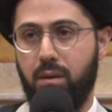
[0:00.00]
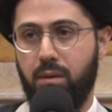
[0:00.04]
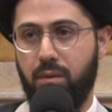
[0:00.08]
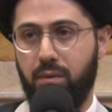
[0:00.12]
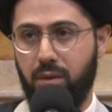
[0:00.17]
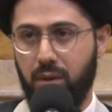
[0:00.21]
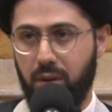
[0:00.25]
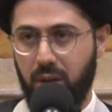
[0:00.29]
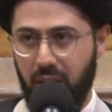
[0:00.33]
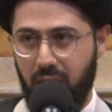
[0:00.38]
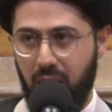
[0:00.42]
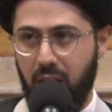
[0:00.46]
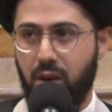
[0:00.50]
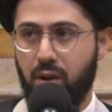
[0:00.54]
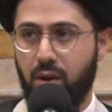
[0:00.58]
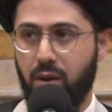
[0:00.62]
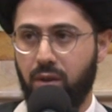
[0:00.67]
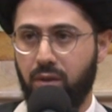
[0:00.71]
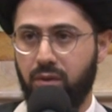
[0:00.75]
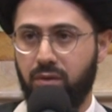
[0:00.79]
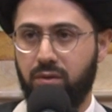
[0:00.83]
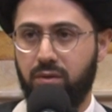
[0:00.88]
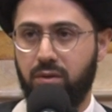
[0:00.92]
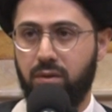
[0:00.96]
The
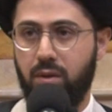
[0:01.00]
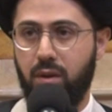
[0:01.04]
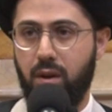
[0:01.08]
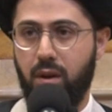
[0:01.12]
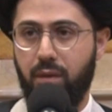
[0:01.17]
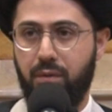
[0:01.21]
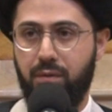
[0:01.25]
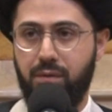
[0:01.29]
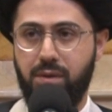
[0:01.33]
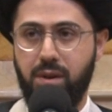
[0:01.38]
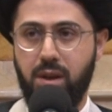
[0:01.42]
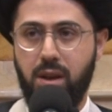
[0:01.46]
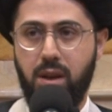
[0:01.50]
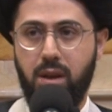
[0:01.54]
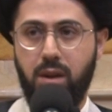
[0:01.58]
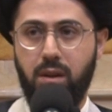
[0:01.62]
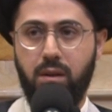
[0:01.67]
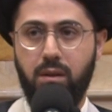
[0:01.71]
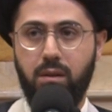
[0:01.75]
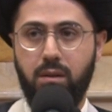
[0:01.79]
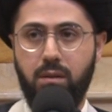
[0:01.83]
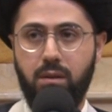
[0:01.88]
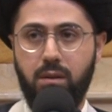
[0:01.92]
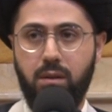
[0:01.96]
leaders of
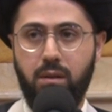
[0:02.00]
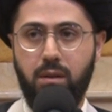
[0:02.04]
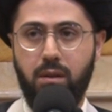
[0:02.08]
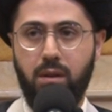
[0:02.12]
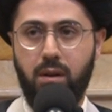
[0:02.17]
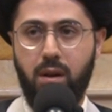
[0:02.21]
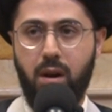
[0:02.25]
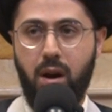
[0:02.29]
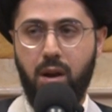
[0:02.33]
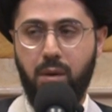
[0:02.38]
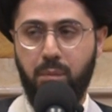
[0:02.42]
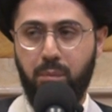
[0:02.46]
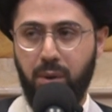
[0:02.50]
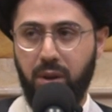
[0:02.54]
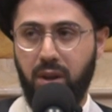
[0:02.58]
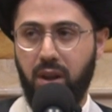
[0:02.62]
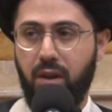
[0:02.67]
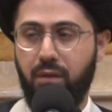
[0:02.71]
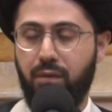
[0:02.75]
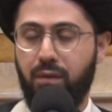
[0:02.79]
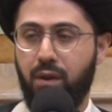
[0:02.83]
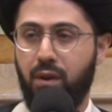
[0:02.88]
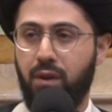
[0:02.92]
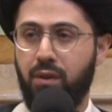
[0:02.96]
the
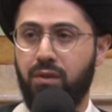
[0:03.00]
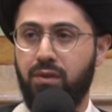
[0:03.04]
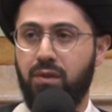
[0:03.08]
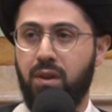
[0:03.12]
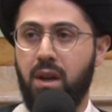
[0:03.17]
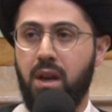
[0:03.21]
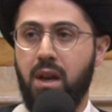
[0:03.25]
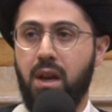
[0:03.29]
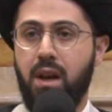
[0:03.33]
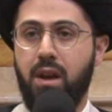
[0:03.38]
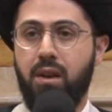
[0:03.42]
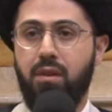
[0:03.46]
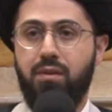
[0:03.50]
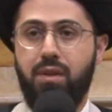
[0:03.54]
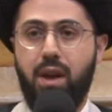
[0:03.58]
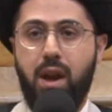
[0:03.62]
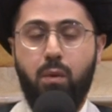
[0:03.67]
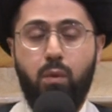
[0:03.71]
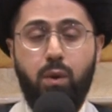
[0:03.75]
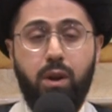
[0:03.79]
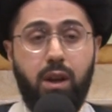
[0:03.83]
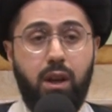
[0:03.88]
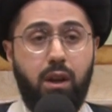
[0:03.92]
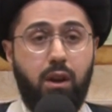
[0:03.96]
unbelievers, they
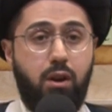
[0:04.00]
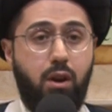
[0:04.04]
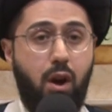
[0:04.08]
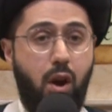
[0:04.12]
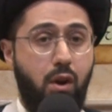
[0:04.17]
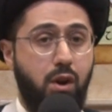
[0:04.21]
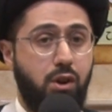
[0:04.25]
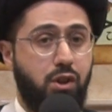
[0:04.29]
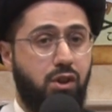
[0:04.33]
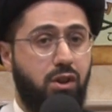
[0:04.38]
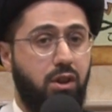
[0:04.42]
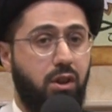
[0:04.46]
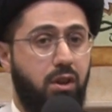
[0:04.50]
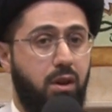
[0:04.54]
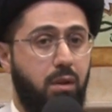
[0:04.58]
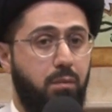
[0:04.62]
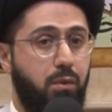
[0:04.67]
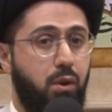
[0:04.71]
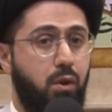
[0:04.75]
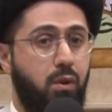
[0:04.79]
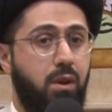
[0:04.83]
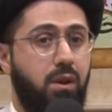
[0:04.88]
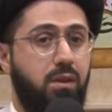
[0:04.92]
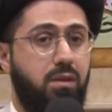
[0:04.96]
would encourage the
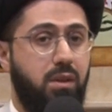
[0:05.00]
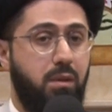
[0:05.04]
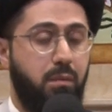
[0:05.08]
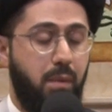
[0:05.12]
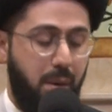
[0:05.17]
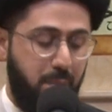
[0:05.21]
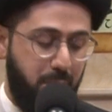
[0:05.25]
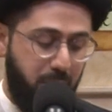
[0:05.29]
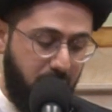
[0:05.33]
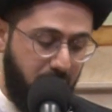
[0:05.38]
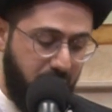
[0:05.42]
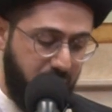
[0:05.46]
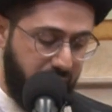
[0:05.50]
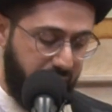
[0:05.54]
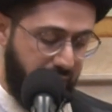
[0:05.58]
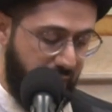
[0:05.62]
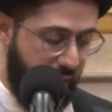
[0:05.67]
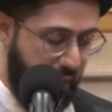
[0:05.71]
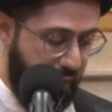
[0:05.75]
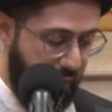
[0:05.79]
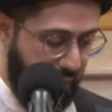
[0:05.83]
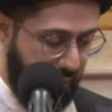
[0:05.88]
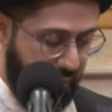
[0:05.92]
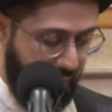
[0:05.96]
community members.
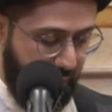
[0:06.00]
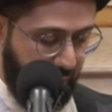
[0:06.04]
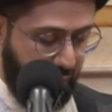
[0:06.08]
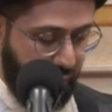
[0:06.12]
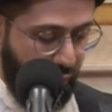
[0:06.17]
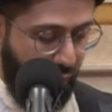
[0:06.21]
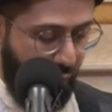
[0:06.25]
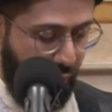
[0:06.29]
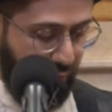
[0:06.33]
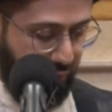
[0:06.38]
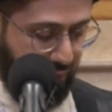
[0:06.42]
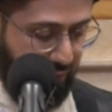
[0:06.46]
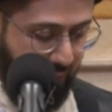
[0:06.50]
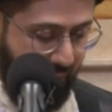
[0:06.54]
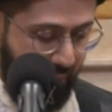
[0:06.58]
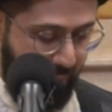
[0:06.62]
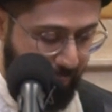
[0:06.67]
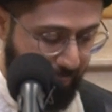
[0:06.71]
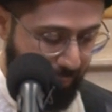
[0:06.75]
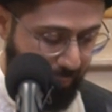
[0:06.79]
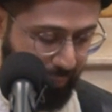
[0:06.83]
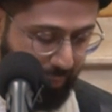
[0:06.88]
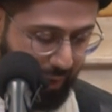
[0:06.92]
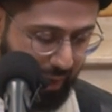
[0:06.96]
They told
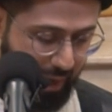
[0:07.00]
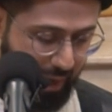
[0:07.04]
them,